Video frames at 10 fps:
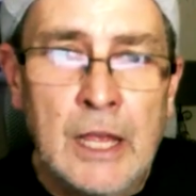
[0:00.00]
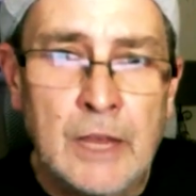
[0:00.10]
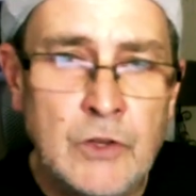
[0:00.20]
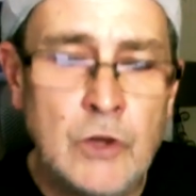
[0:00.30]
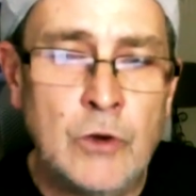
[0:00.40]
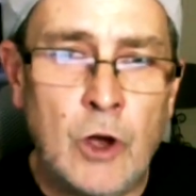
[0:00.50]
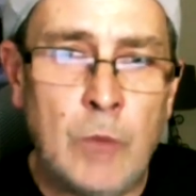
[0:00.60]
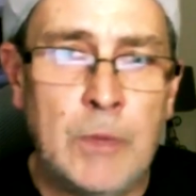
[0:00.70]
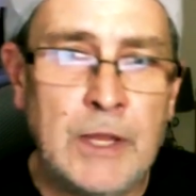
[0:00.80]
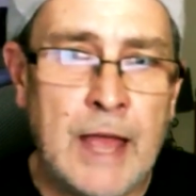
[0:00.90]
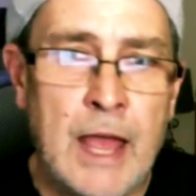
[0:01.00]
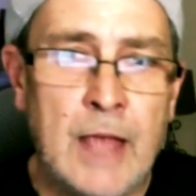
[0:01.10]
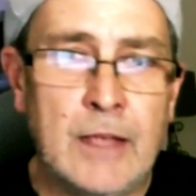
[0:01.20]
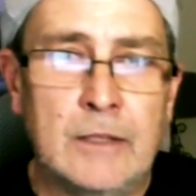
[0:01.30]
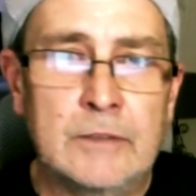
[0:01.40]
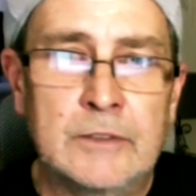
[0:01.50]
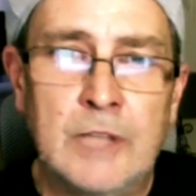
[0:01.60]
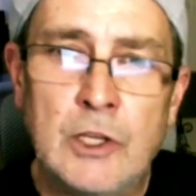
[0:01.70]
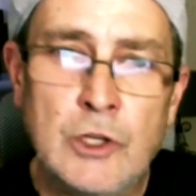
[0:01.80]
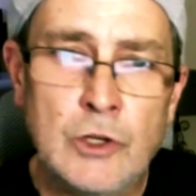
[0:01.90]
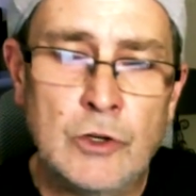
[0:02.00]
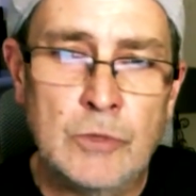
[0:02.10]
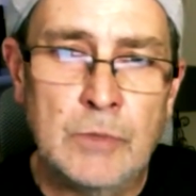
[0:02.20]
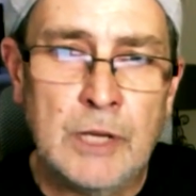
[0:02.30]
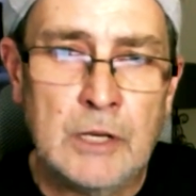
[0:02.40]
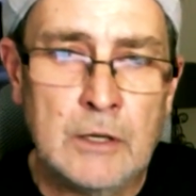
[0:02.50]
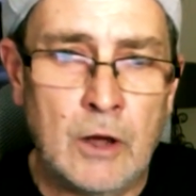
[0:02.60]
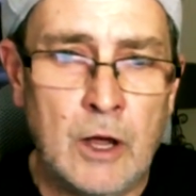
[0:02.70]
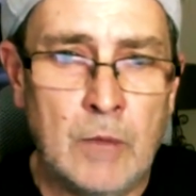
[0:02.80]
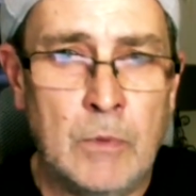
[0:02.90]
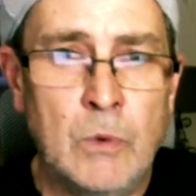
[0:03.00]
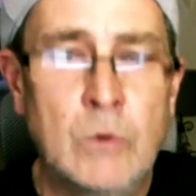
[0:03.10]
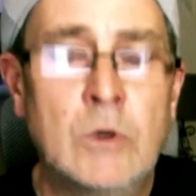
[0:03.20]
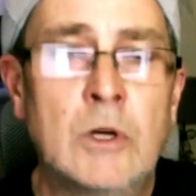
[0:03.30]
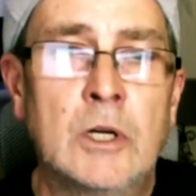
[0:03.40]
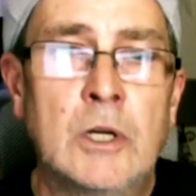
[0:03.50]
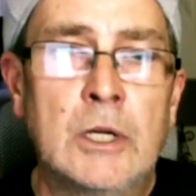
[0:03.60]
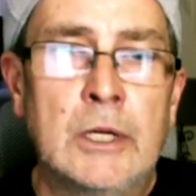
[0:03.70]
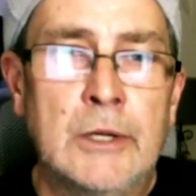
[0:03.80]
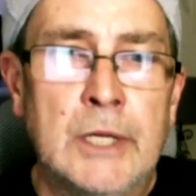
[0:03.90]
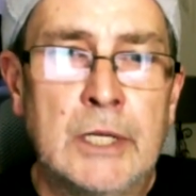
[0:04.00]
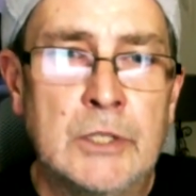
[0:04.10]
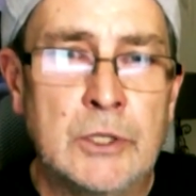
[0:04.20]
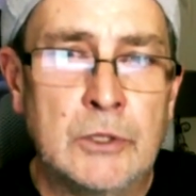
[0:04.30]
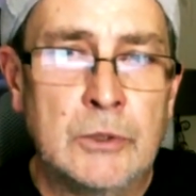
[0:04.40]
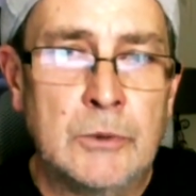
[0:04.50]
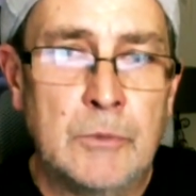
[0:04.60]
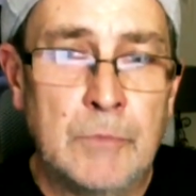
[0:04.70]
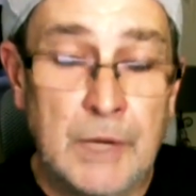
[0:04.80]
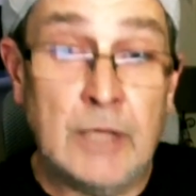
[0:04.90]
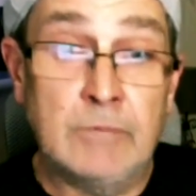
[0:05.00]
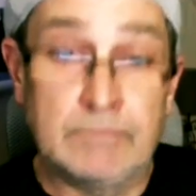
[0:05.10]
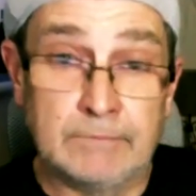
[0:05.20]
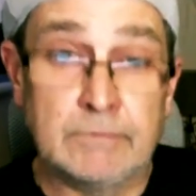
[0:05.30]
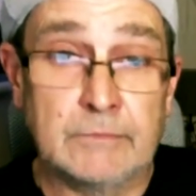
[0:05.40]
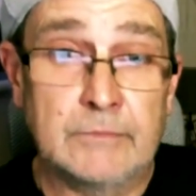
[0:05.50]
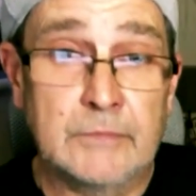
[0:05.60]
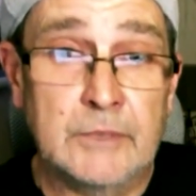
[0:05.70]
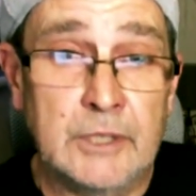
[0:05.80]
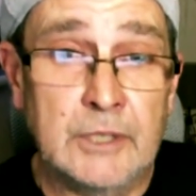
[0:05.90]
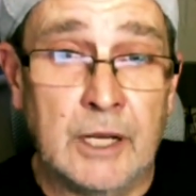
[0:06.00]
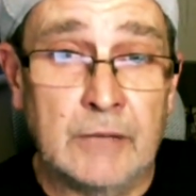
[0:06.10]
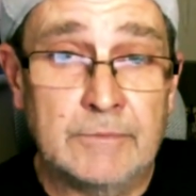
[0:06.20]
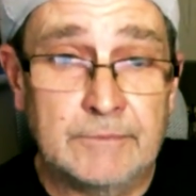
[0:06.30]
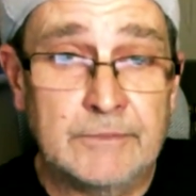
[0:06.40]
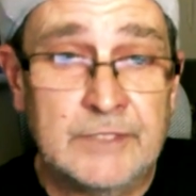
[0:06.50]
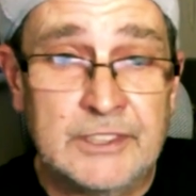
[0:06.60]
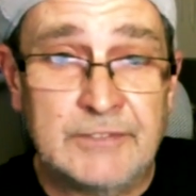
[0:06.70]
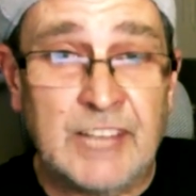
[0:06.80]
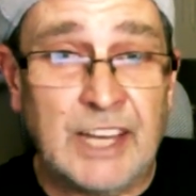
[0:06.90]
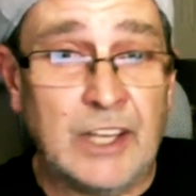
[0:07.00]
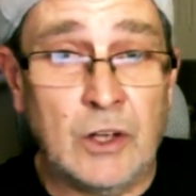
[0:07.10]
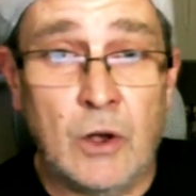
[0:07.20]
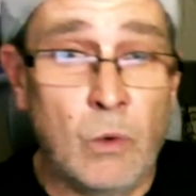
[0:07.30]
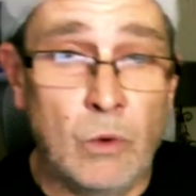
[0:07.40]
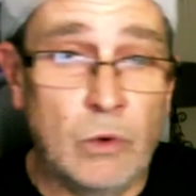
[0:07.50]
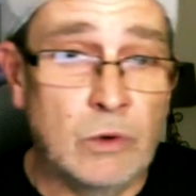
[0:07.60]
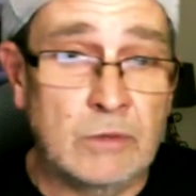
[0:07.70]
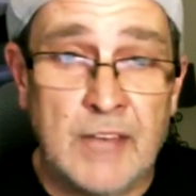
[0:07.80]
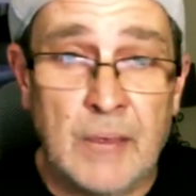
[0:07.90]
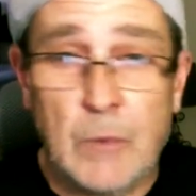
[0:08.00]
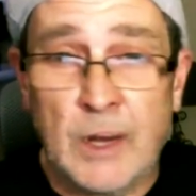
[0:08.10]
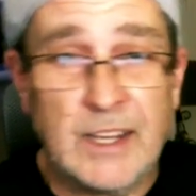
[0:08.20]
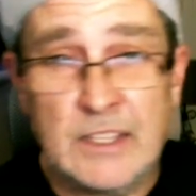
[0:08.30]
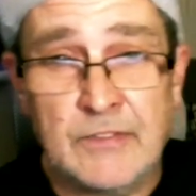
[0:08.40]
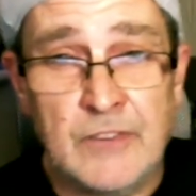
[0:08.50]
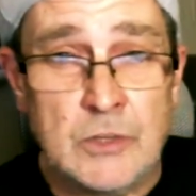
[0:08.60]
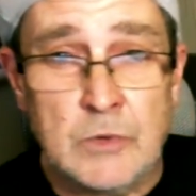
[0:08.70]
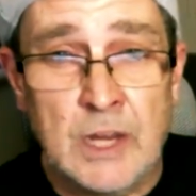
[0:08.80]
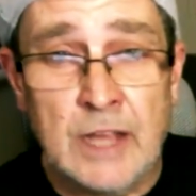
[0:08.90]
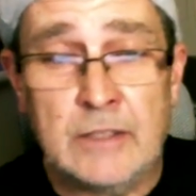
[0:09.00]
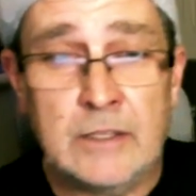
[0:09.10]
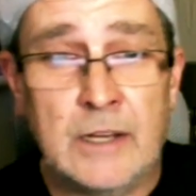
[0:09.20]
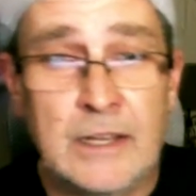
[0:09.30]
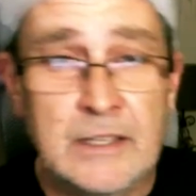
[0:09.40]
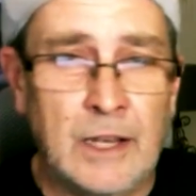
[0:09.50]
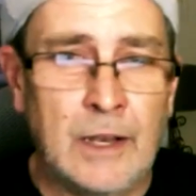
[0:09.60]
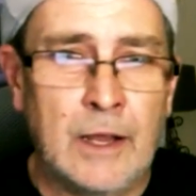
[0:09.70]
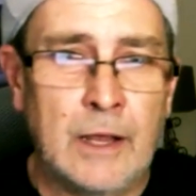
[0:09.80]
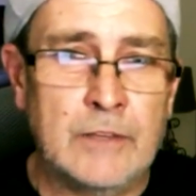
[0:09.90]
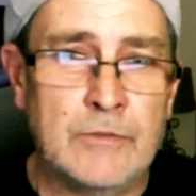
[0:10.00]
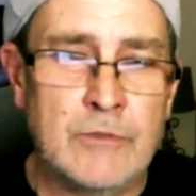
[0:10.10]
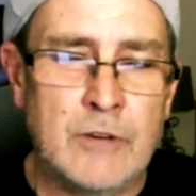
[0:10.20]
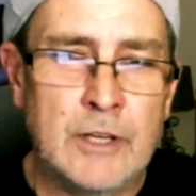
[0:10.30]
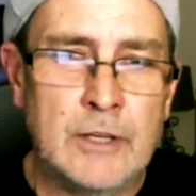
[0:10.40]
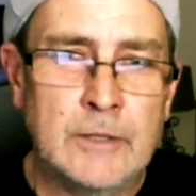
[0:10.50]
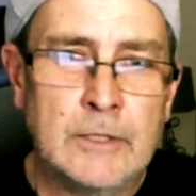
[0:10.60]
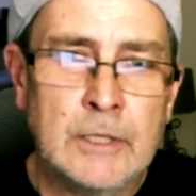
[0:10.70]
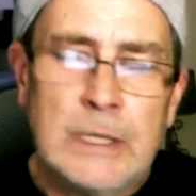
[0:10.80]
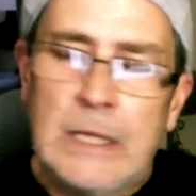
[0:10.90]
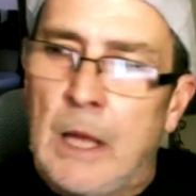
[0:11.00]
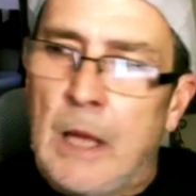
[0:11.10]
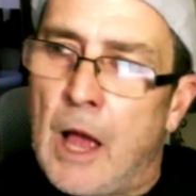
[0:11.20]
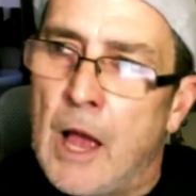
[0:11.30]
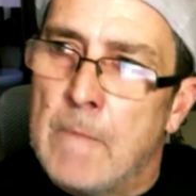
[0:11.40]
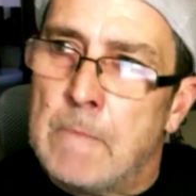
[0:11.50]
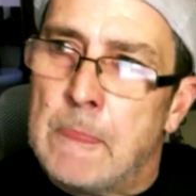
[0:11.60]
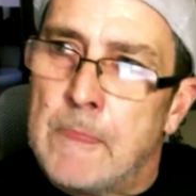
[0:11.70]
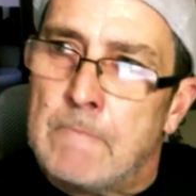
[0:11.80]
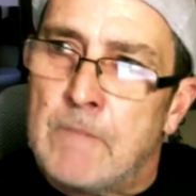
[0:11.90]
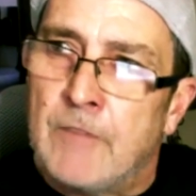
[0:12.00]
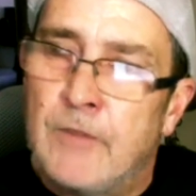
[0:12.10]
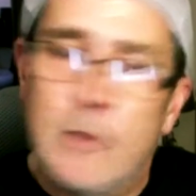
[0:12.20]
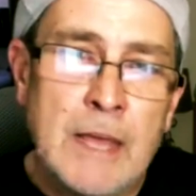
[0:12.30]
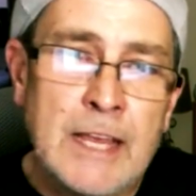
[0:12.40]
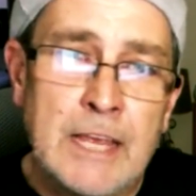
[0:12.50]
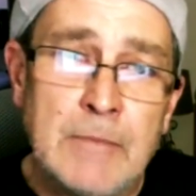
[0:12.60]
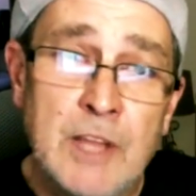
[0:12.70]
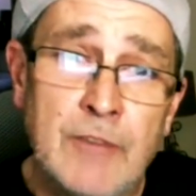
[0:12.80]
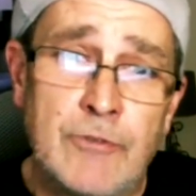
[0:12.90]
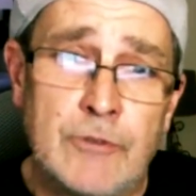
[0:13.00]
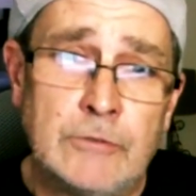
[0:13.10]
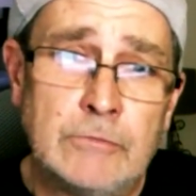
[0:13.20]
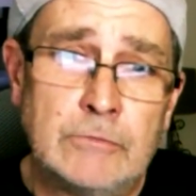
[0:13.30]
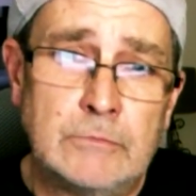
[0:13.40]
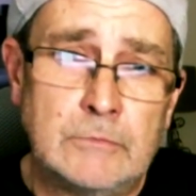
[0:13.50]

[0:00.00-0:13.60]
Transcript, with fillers: If you copy that, then you could be liable to be you know, taking a call or get one of these official letters that they send out to frighten. Um, yeah. If you make him different,